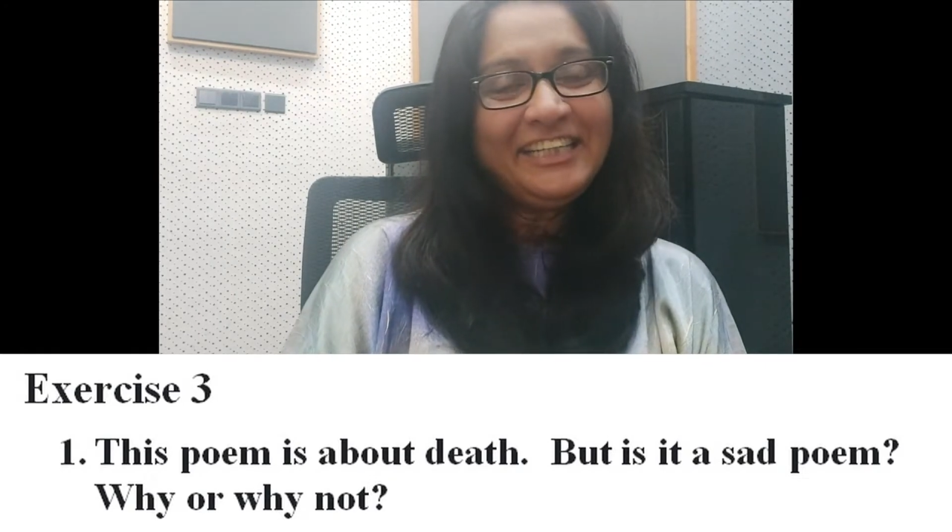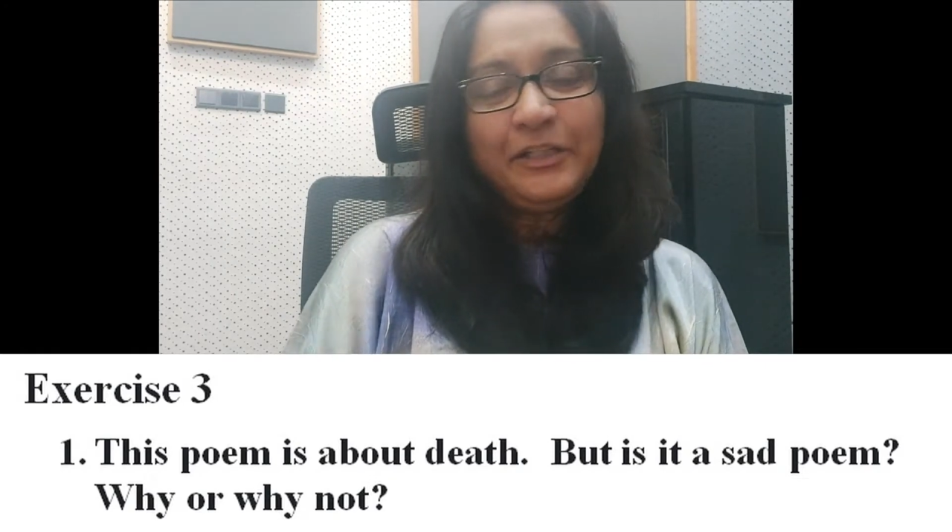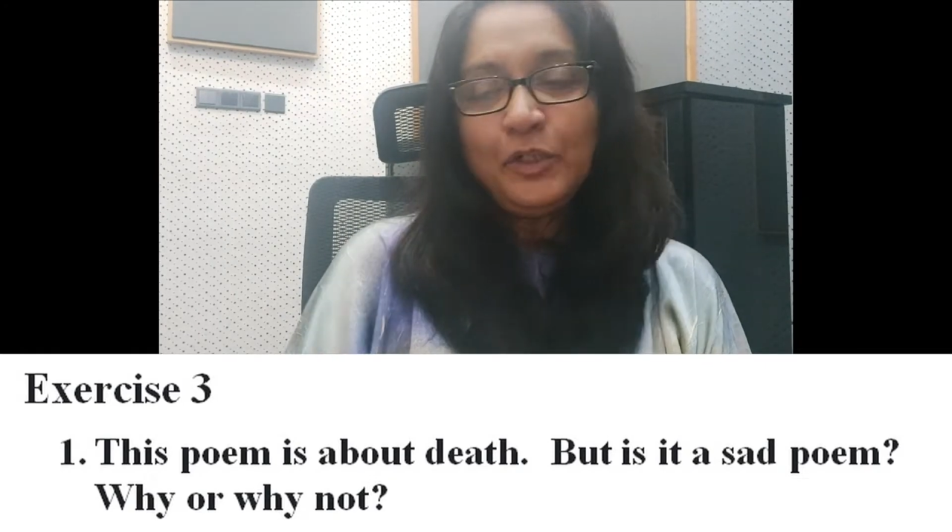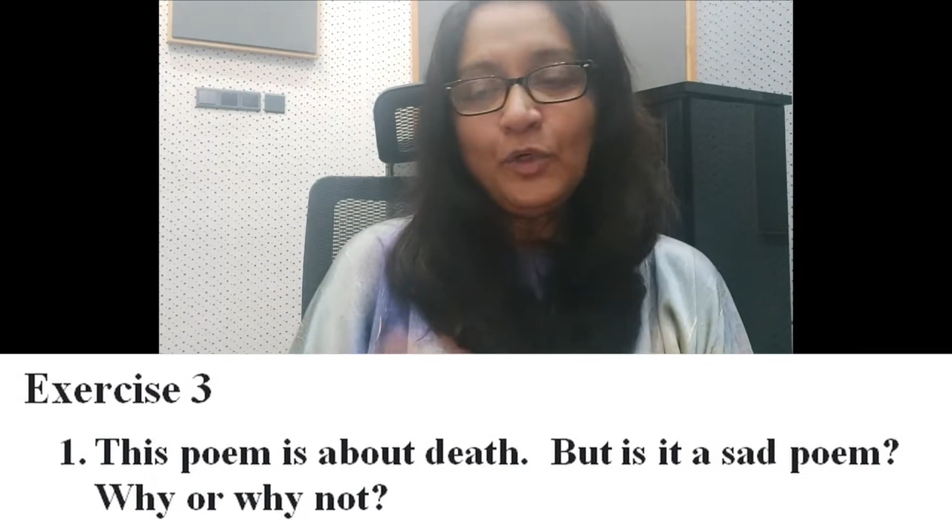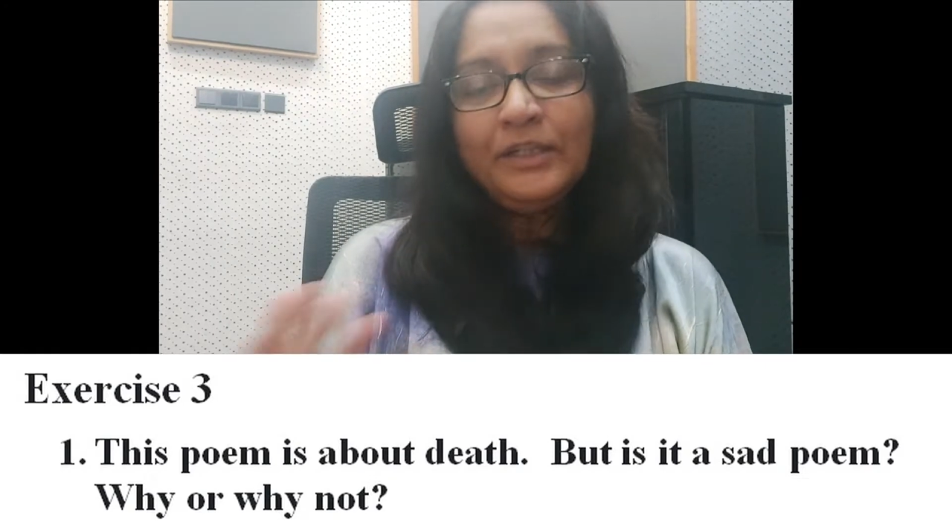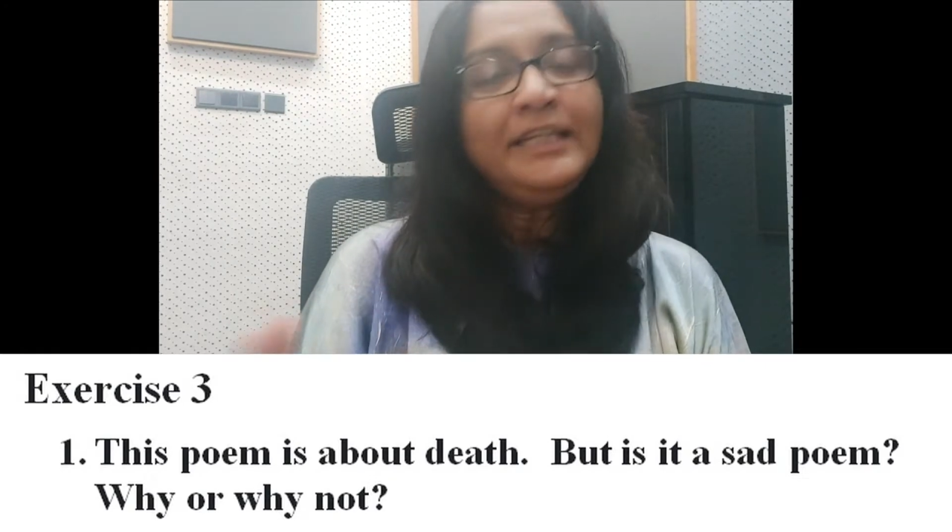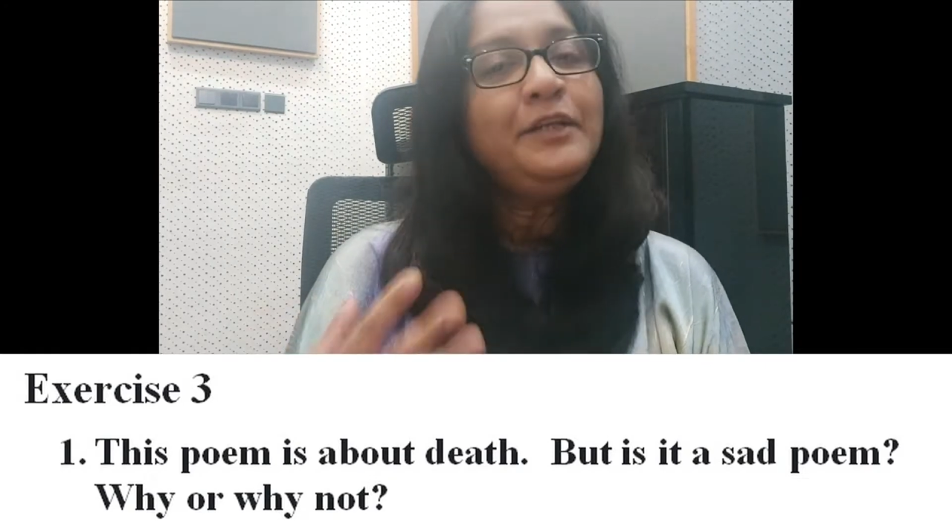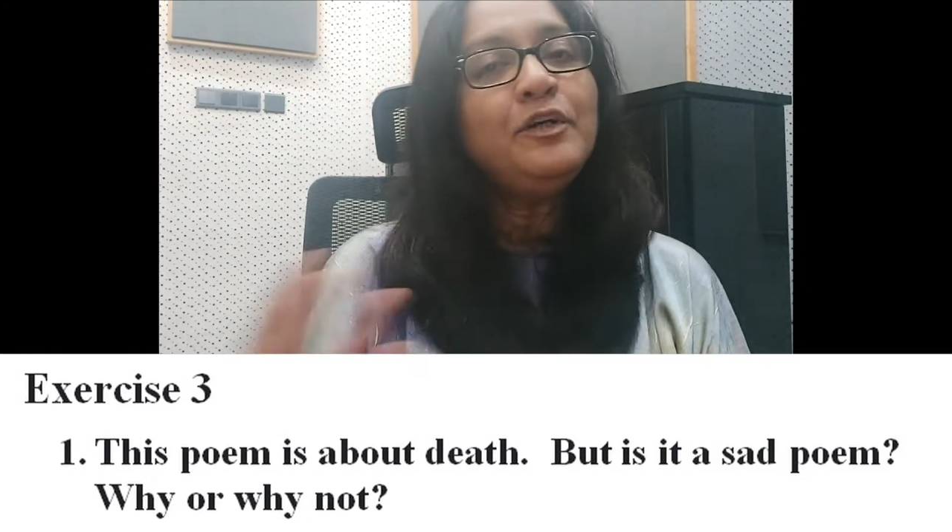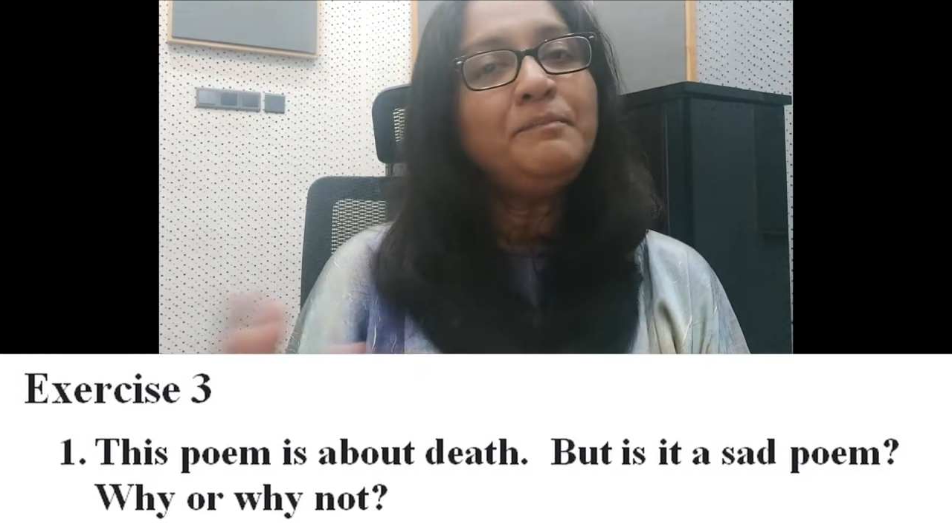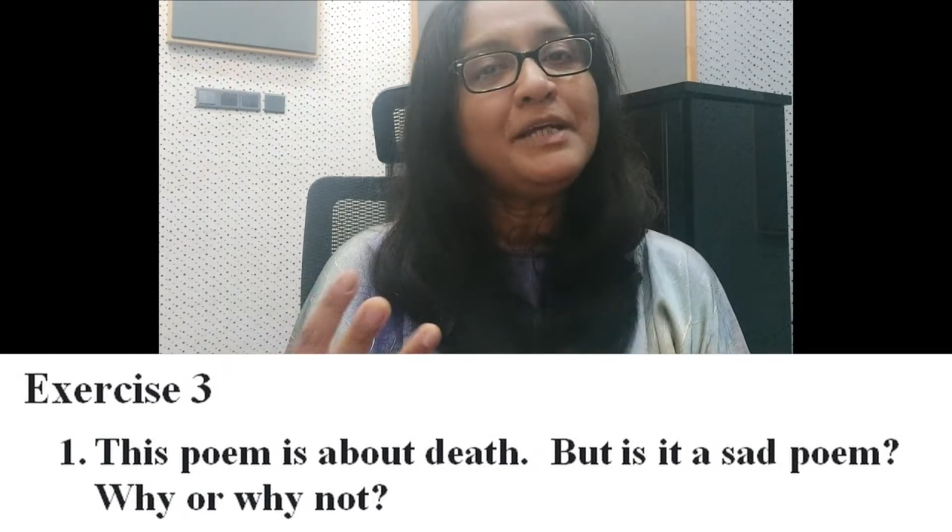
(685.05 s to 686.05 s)
you'll only
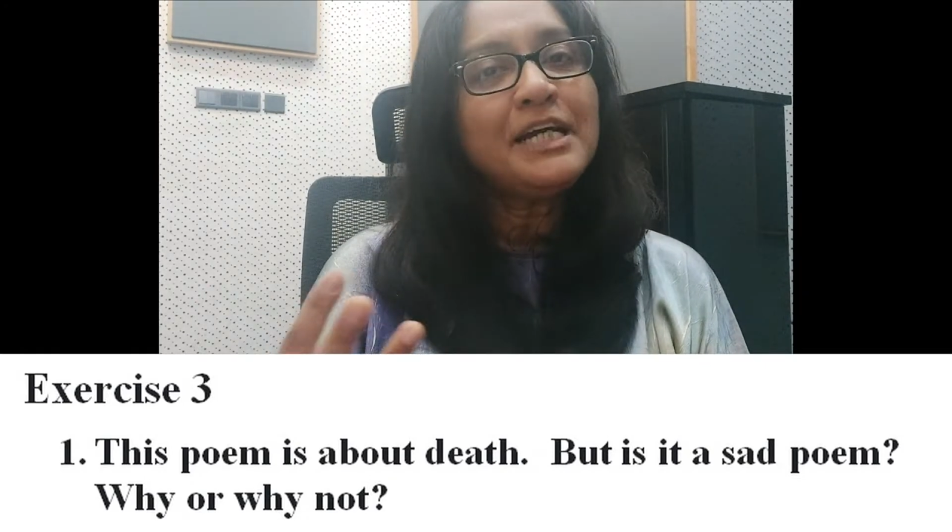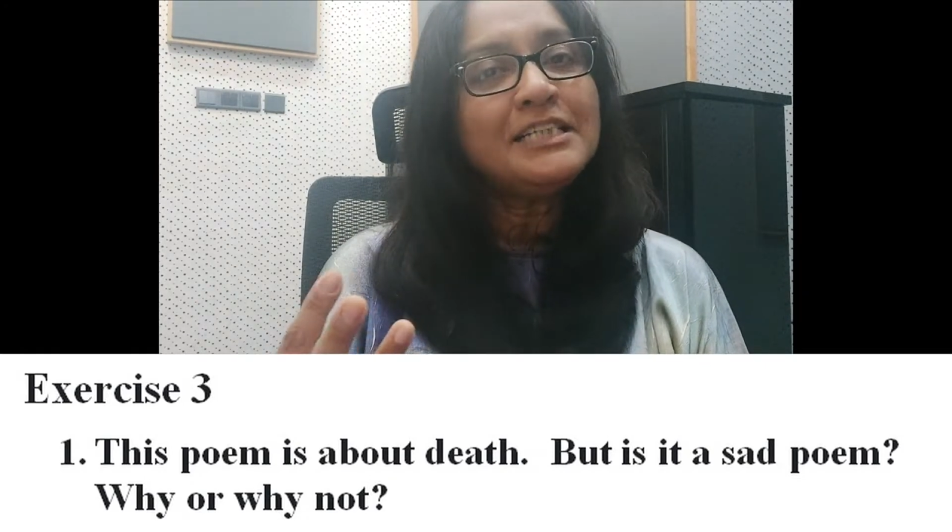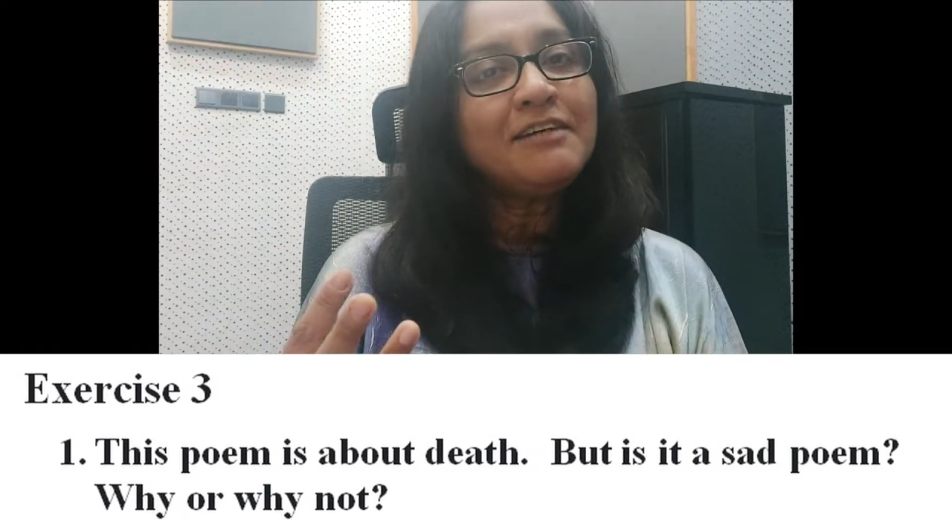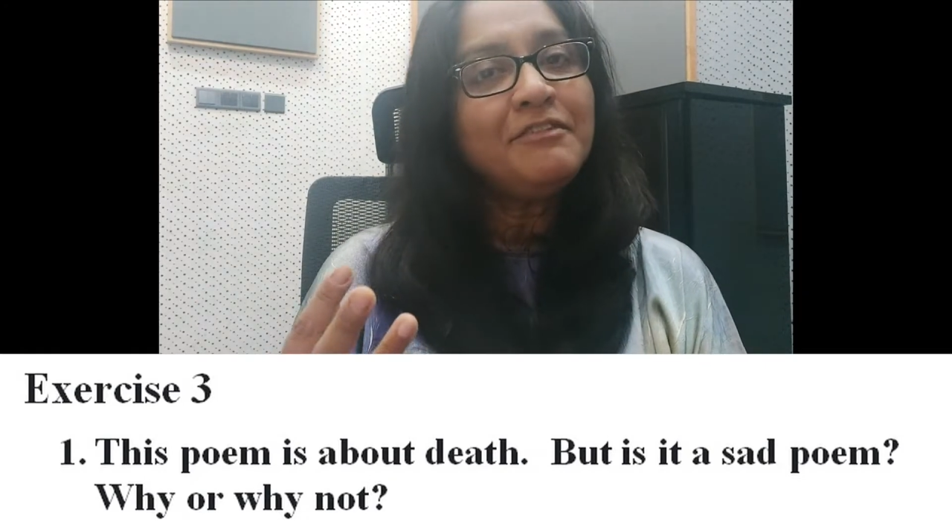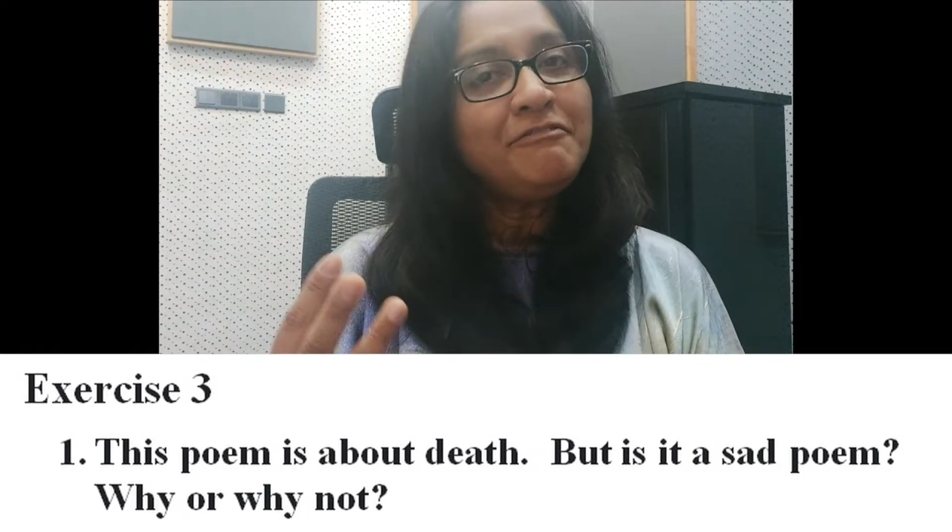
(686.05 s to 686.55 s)
know because of the